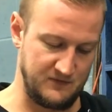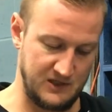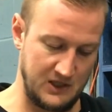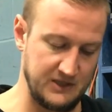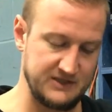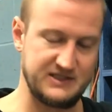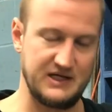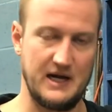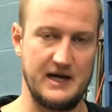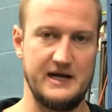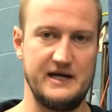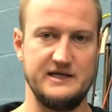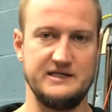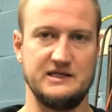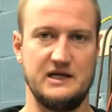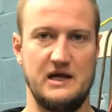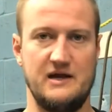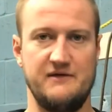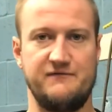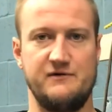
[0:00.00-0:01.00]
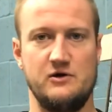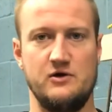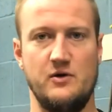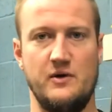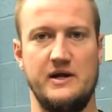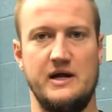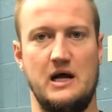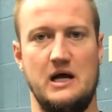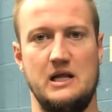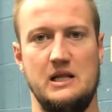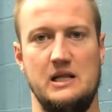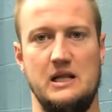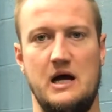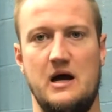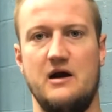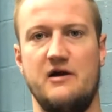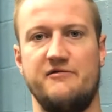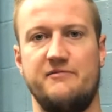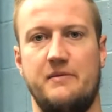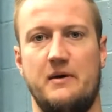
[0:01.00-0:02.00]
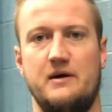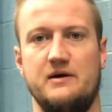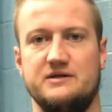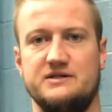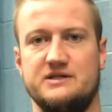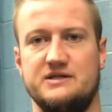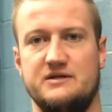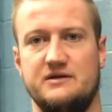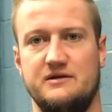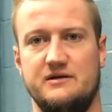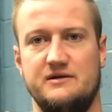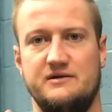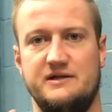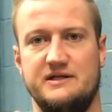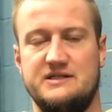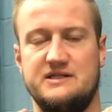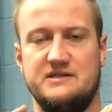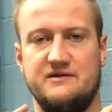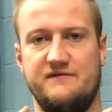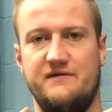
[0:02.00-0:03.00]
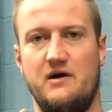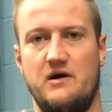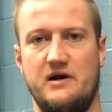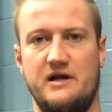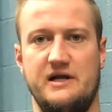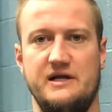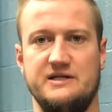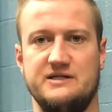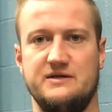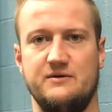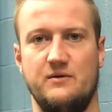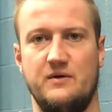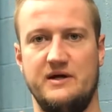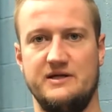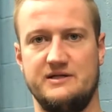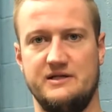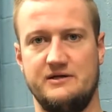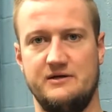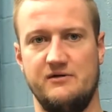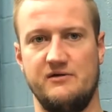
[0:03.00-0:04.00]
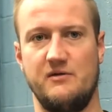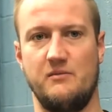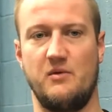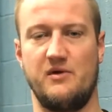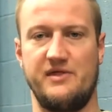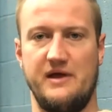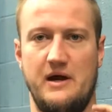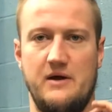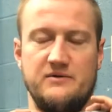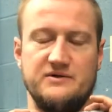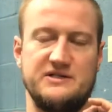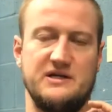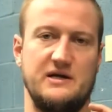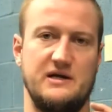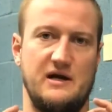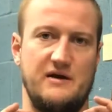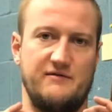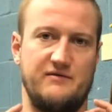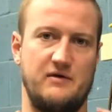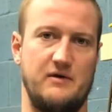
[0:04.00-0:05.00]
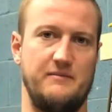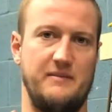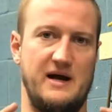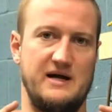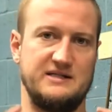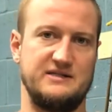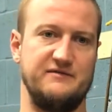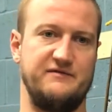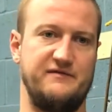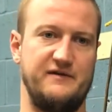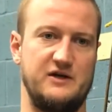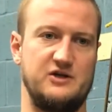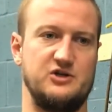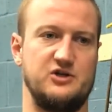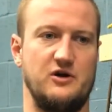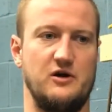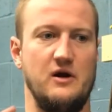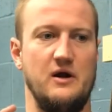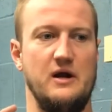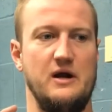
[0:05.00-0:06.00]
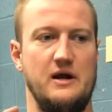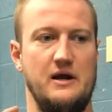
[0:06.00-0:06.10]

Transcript: The good side is, if you're doing a lot of parts, this is a very easy way to do them without setting up for a massive fixture.